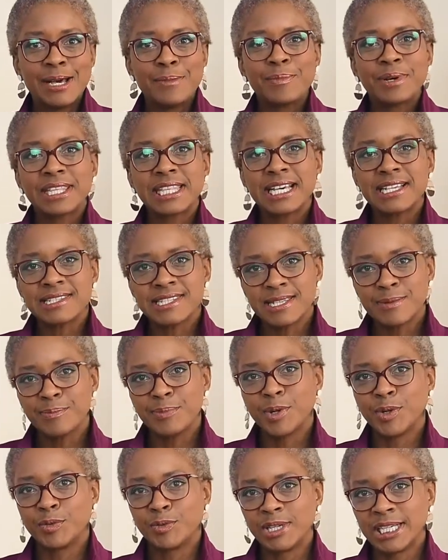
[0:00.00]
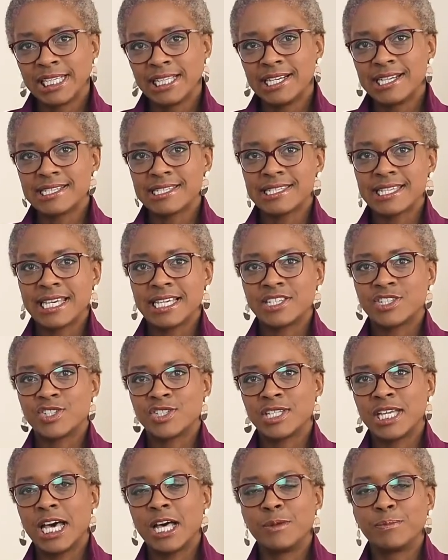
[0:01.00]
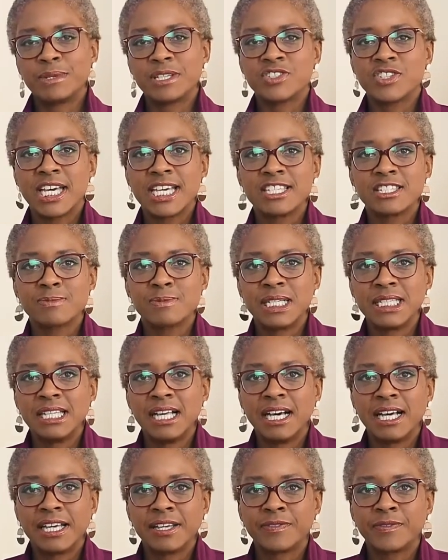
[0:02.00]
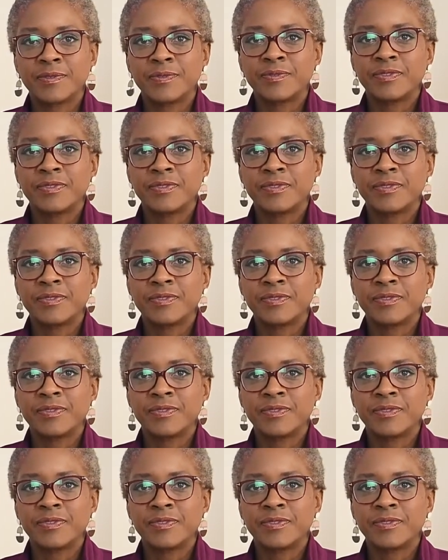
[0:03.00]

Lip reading: But that simple realization helped me change my life.